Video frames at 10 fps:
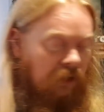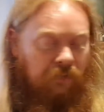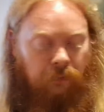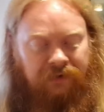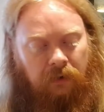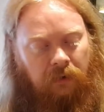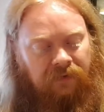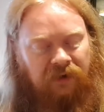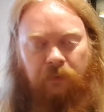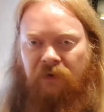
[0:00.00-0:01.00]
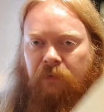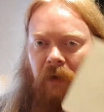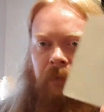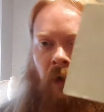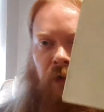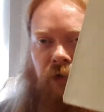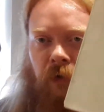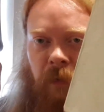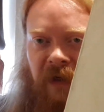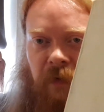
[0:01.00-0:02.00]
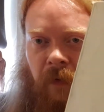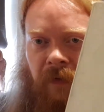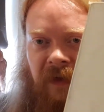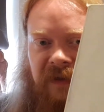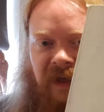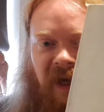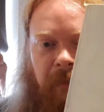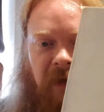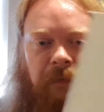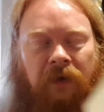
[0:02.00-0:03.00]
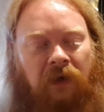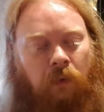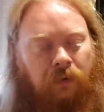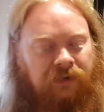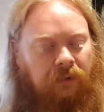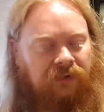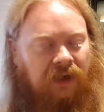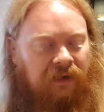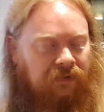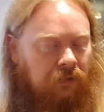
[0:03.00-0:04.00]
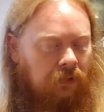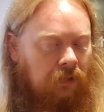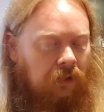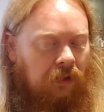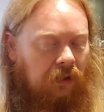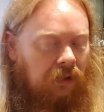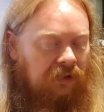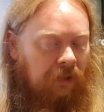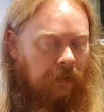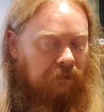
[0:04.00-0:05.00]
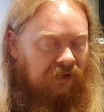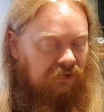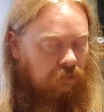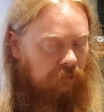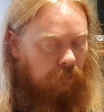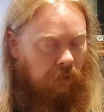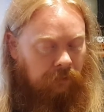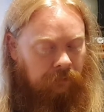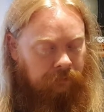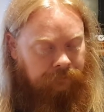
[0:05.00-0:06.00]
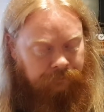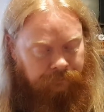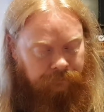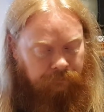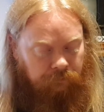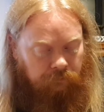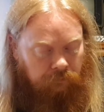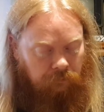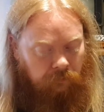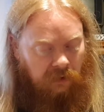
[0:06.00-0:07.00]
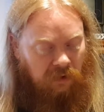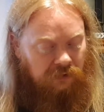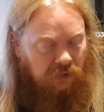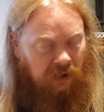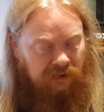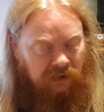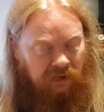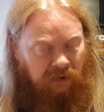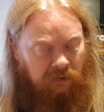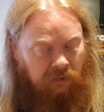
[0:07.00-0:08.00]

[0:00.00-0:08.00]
I've also got this one as well. I'm not sure which one this came with, but it also says demo disc number 1. I should actually,